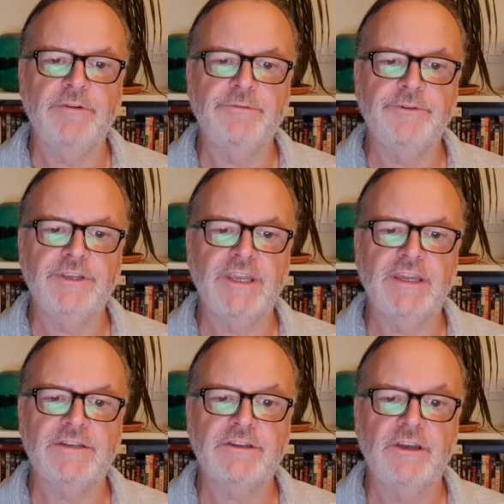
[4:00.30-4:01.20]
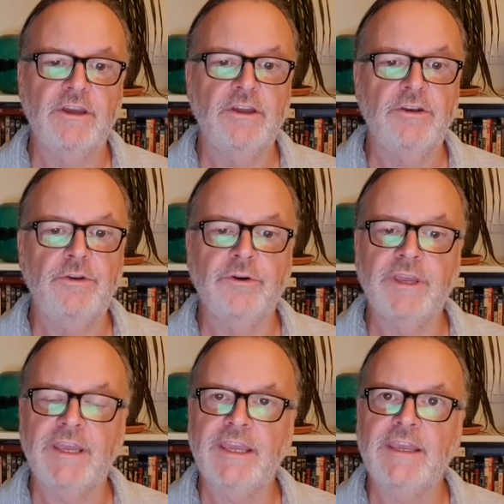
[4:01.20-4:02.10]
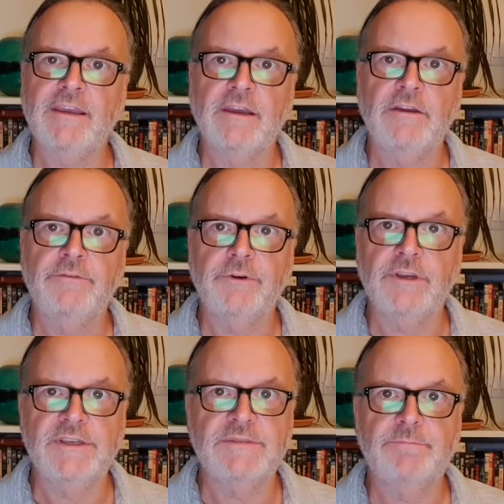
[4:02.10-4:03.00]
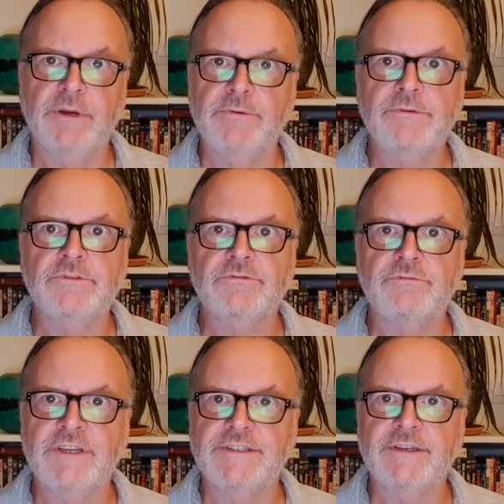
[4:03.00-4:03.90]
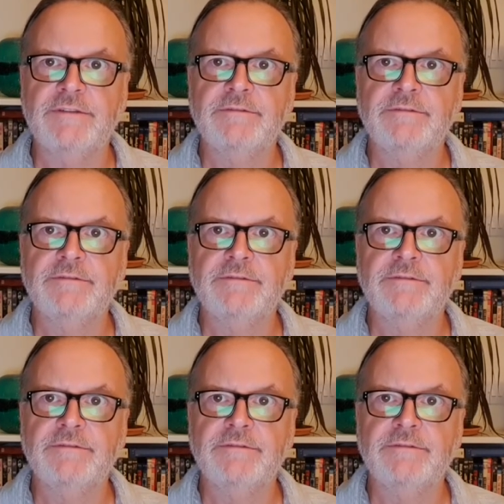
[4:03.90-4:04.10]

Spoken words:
footing it, nor he for his bones risen.